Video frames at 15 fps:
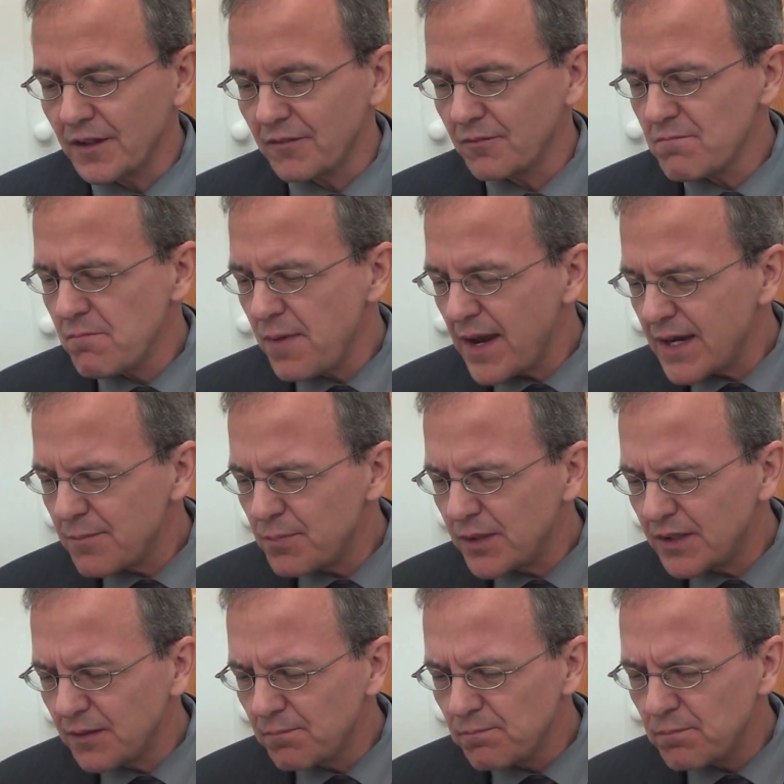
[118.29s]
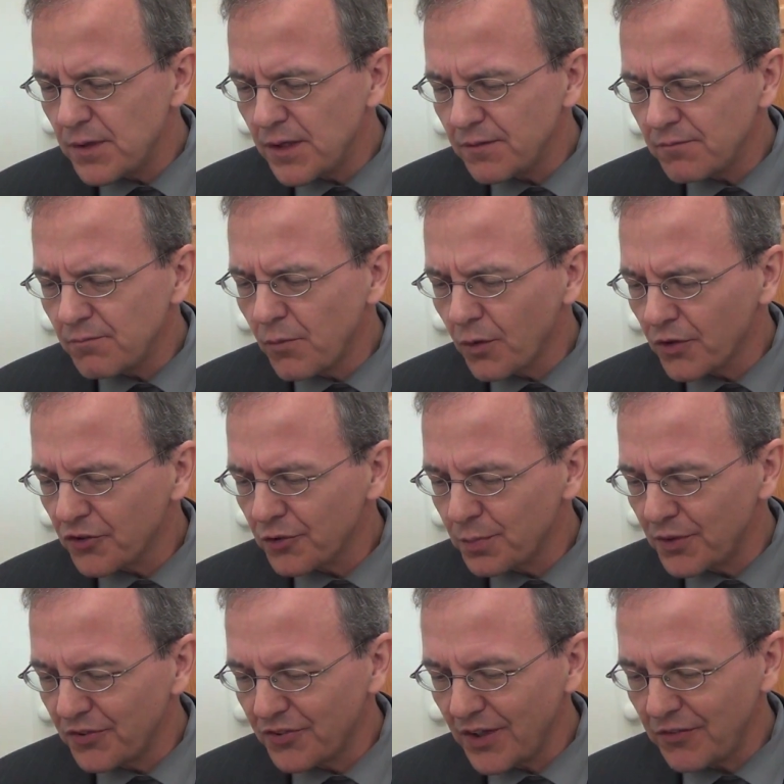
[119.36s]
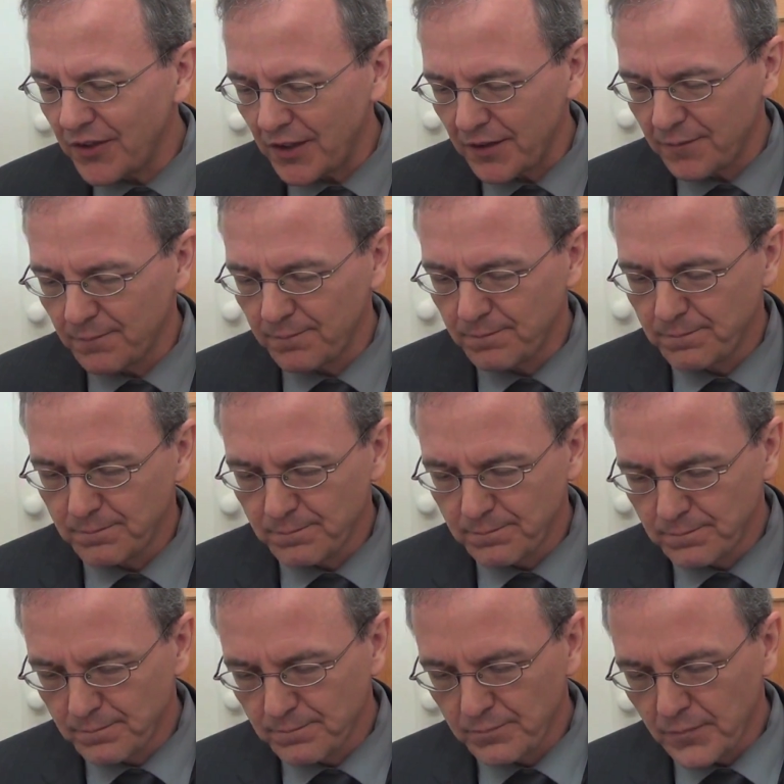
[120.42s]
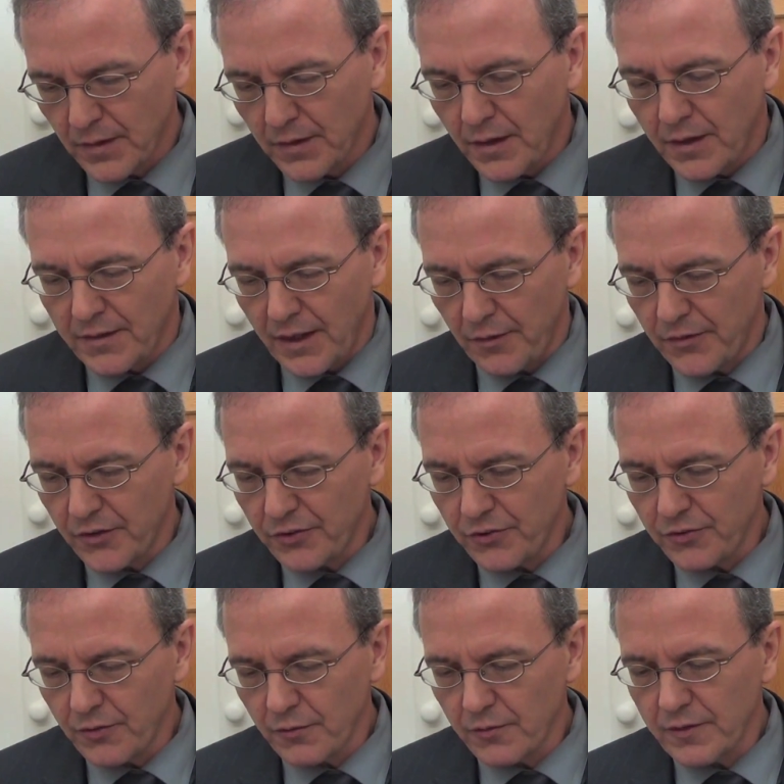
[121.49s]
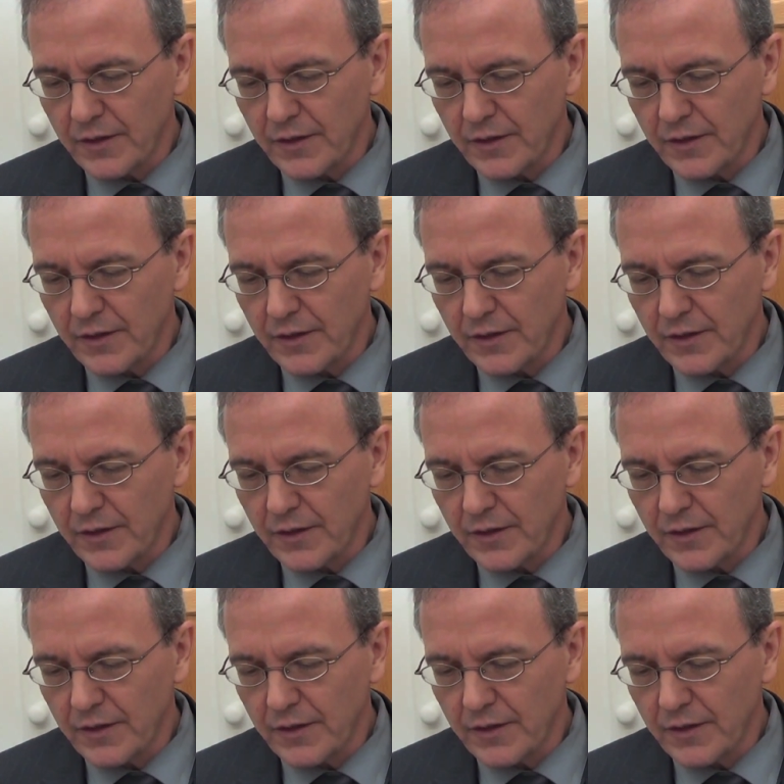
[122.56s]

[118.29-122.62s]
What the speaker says: that may be a bit more specific. Now, this